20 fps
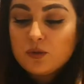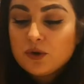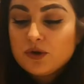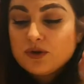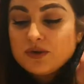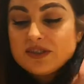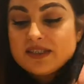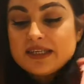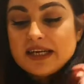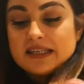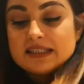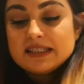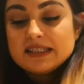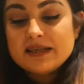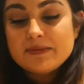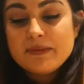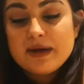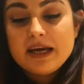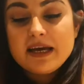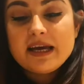what you
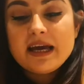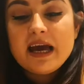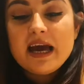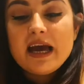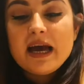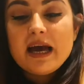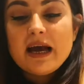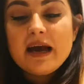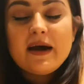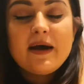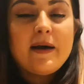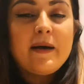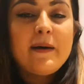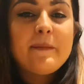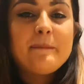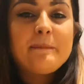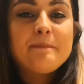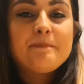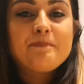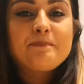sent to me.
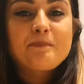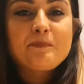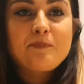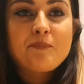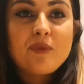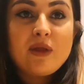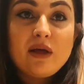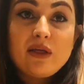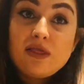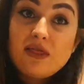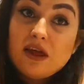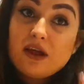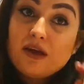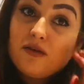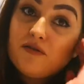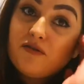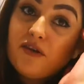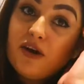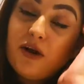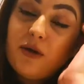
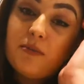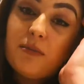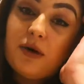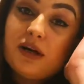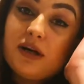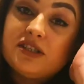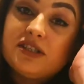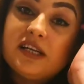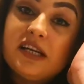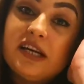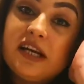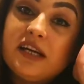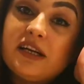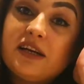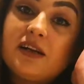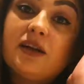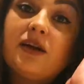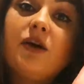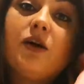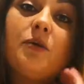Thank you very much, and
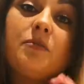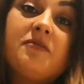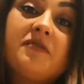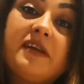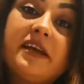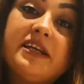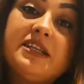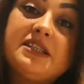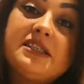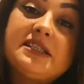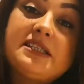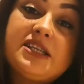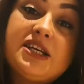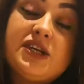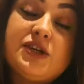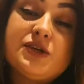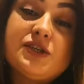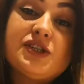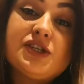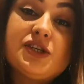then hopefully to
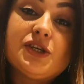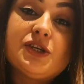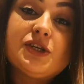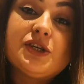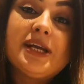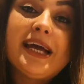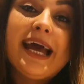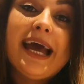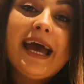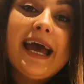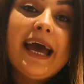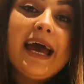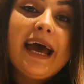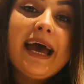see you soon.